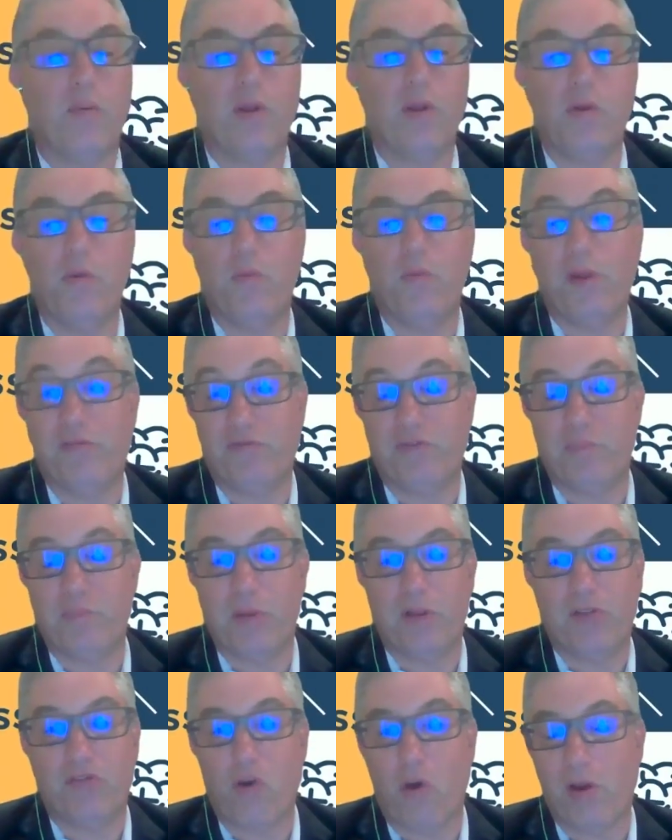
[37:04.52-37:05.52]
we've
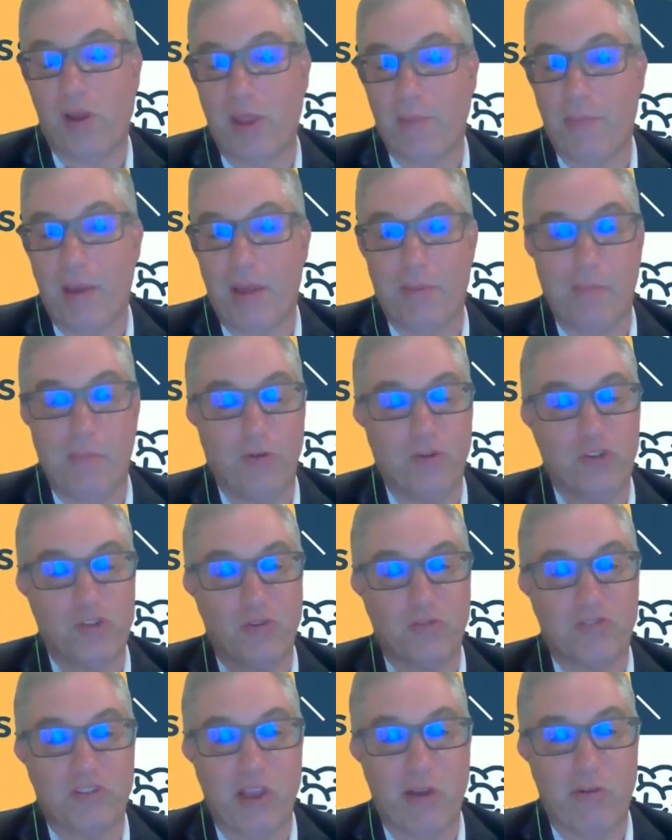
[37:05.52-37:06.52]
been talking about
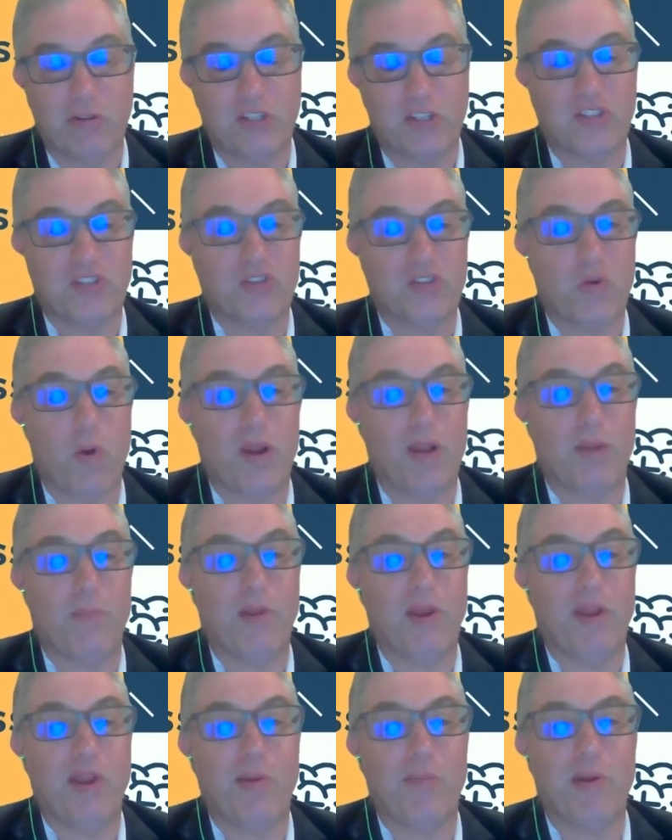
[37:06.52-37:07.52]
emotional intelligence quite a
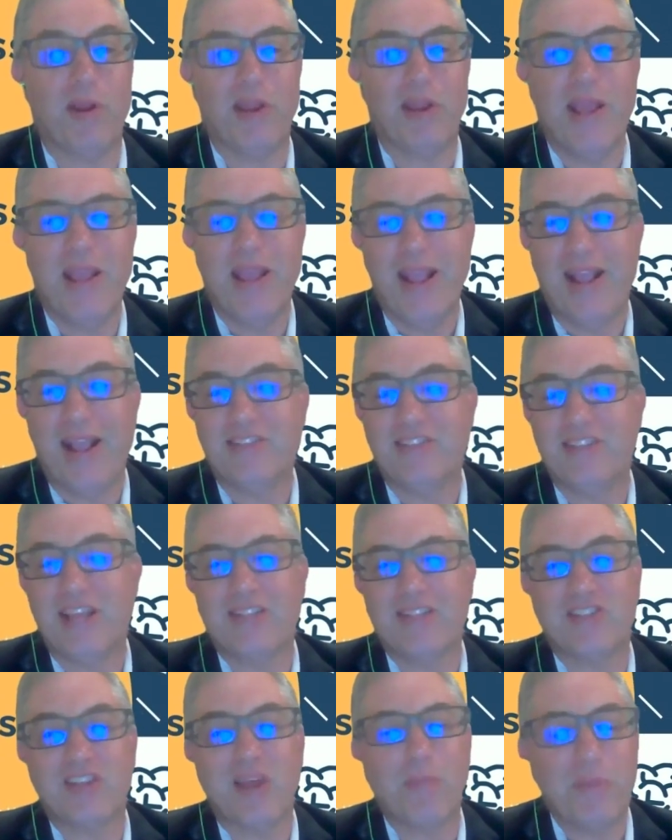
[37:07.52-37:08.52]
bit here, but is
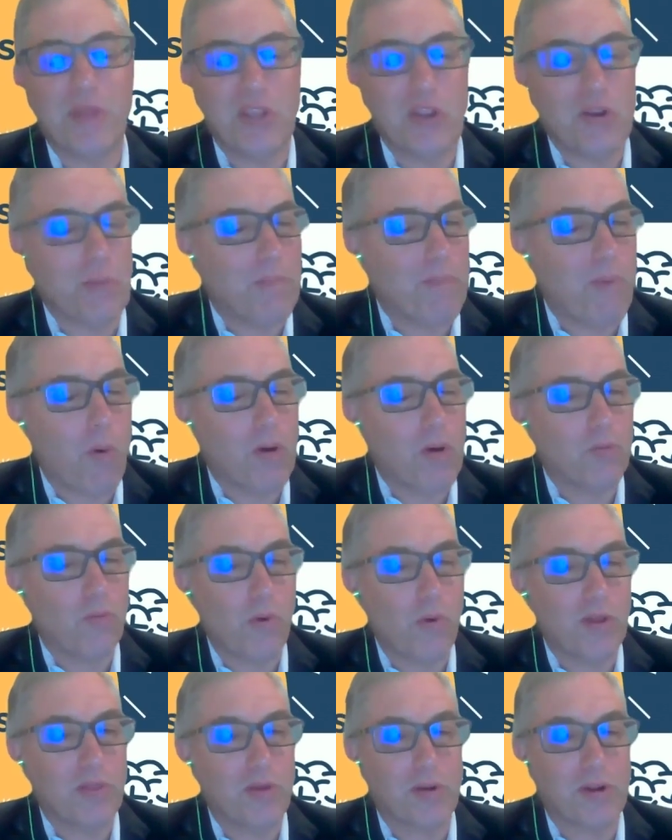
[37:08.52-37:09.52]
that something you're born
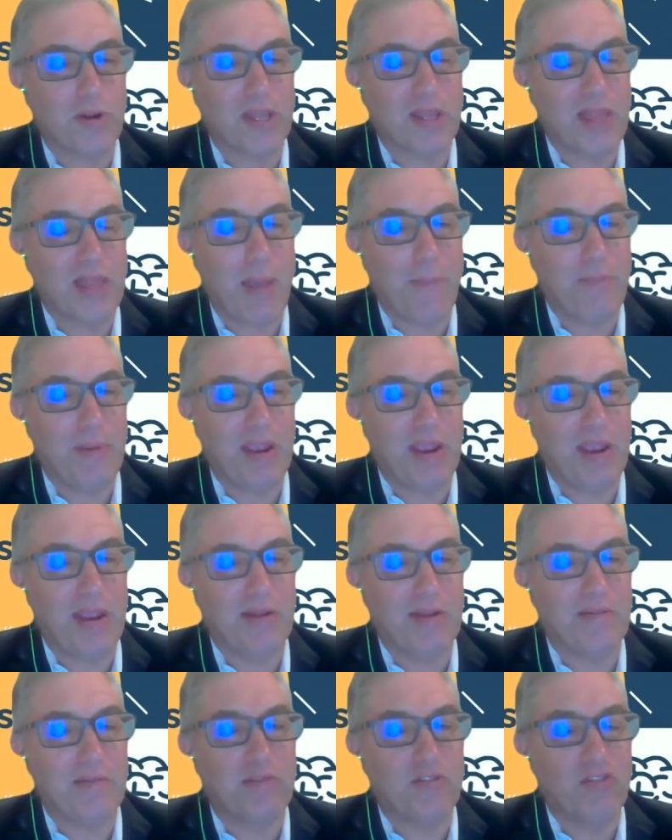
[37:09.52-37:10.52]
with, or can that
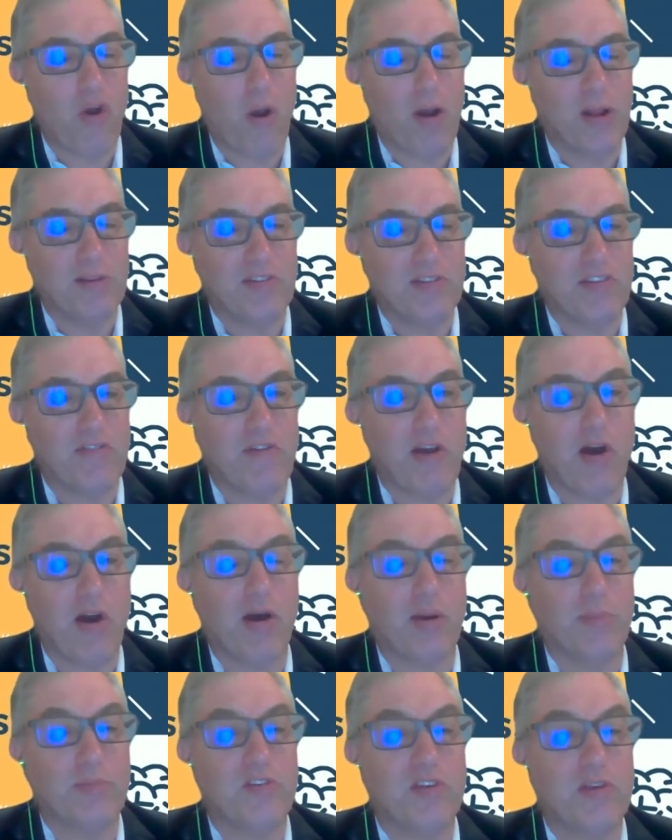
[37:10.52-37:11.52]
be taught and
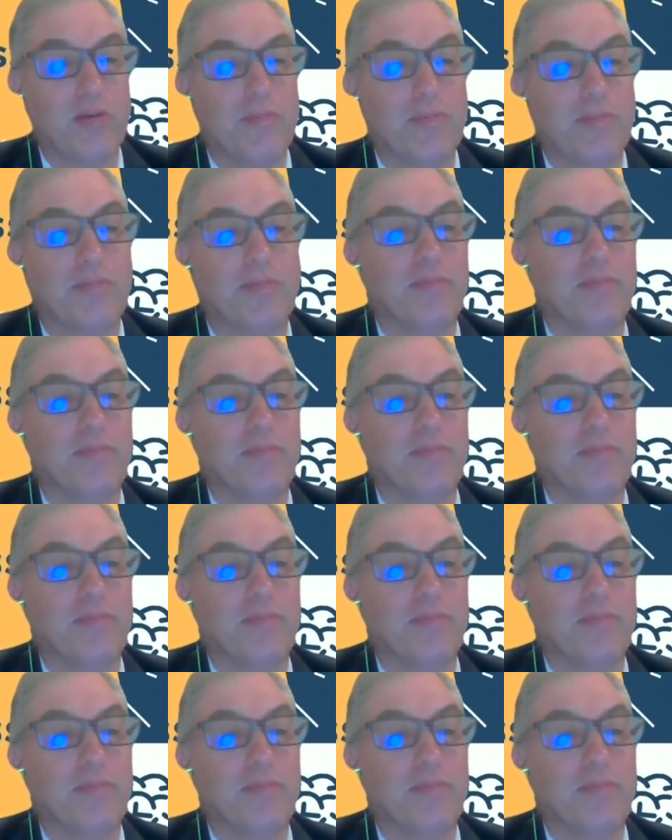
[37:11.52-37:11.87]
developed?